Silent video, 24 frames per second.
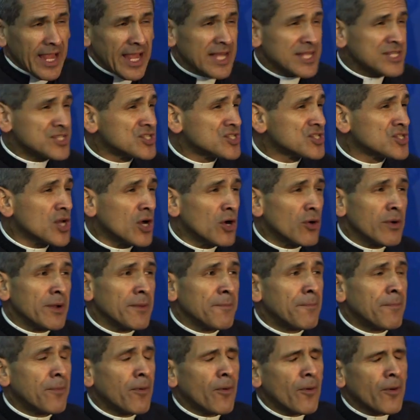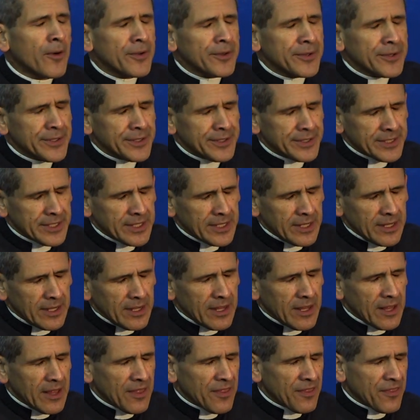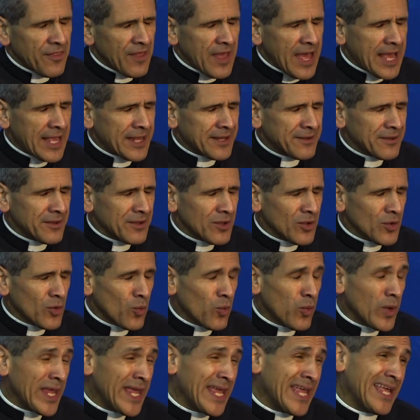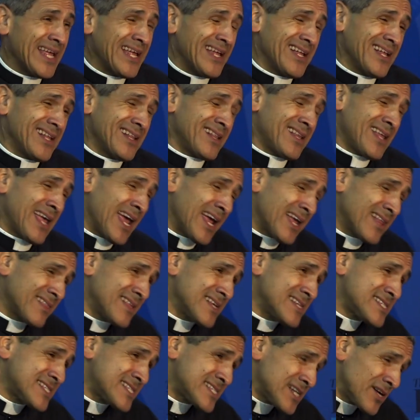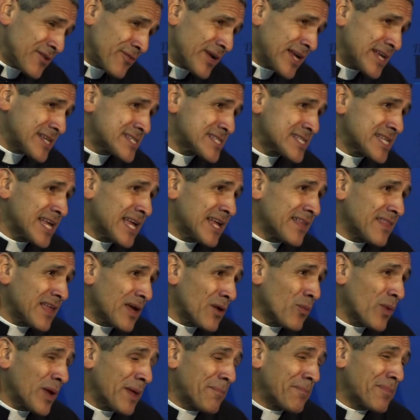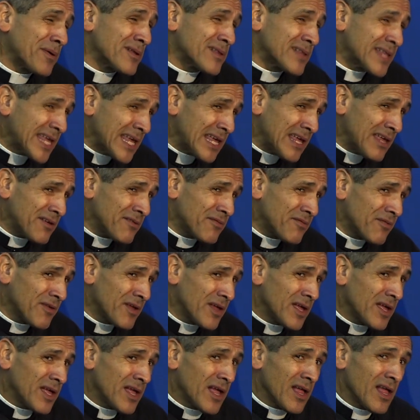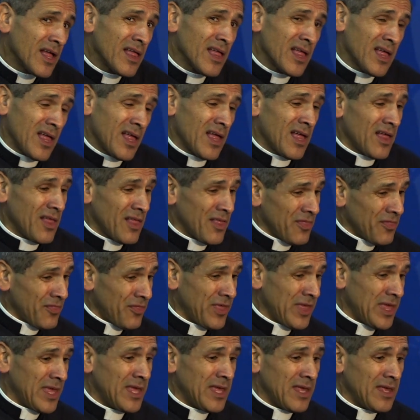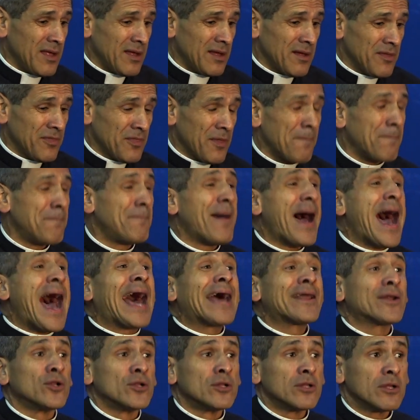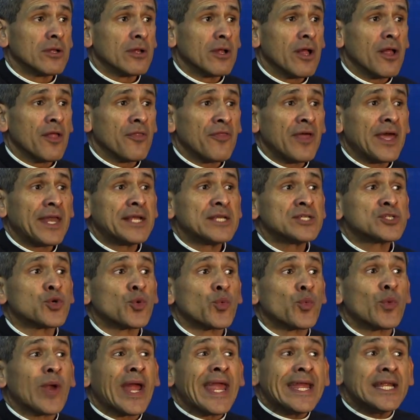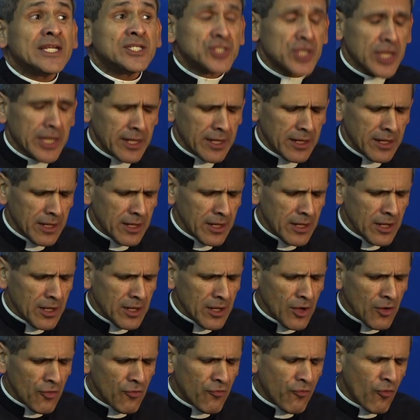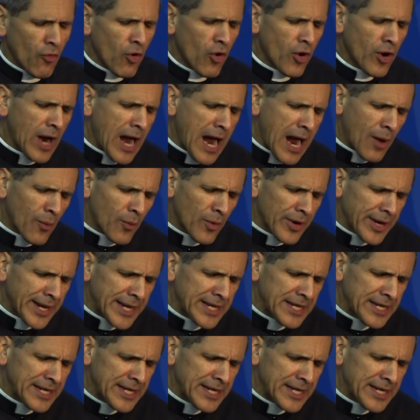it's so important that we take this seriously and that we believe the battle that is raging for our